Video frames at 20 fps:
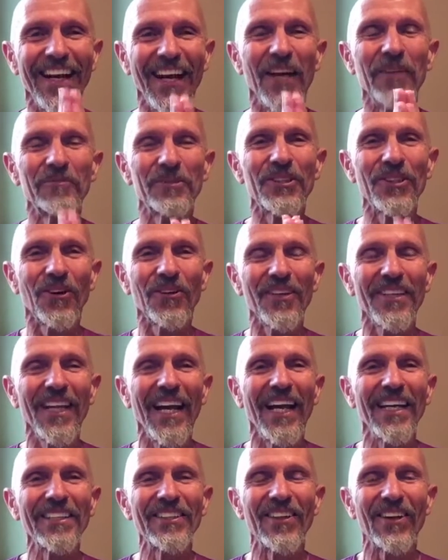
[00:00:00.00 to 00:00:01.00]
I'm so
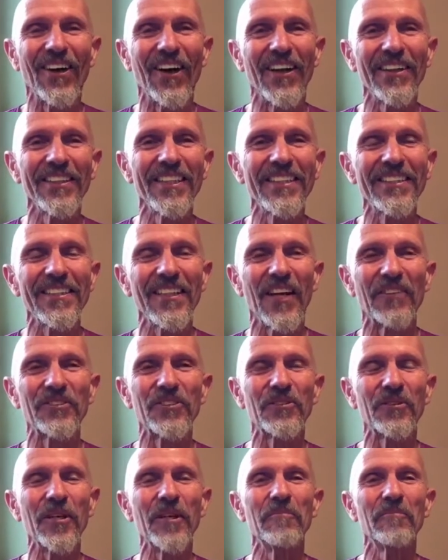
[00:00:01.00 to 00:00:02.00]
glad you're on this love
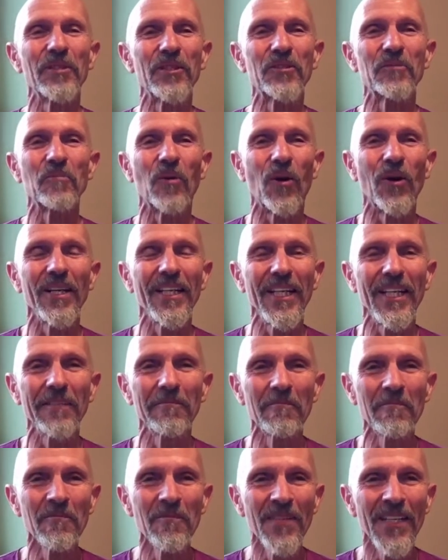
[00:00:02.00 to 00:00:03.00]
stream this morning,